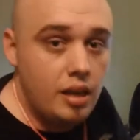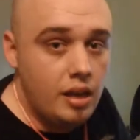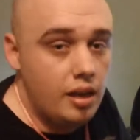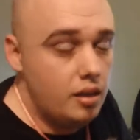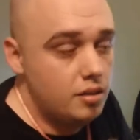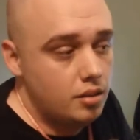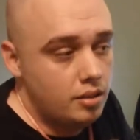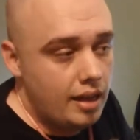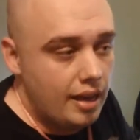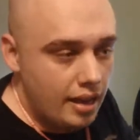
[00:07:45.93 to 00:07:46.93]
and
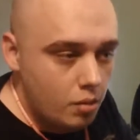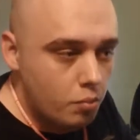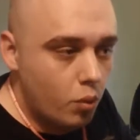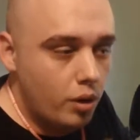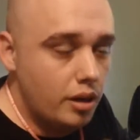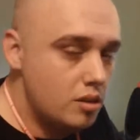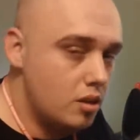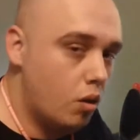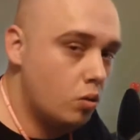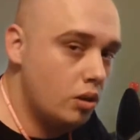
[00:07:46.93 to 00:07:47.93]
that endpoint is
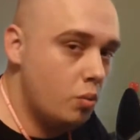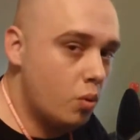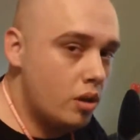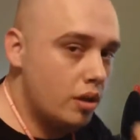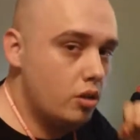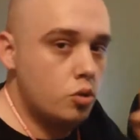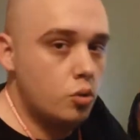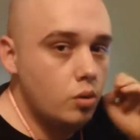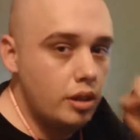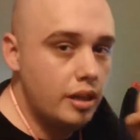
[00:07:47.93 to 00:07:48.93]
the only one that
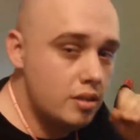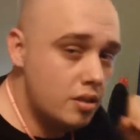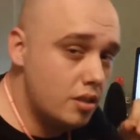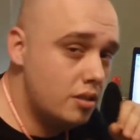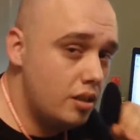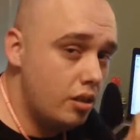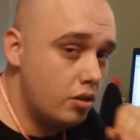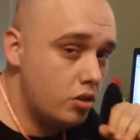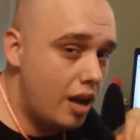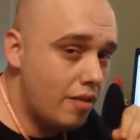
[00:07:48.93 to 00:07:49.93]
truly gets to see your
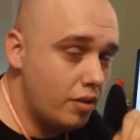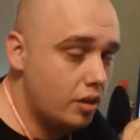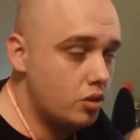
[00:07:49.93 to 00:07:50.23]
traffic.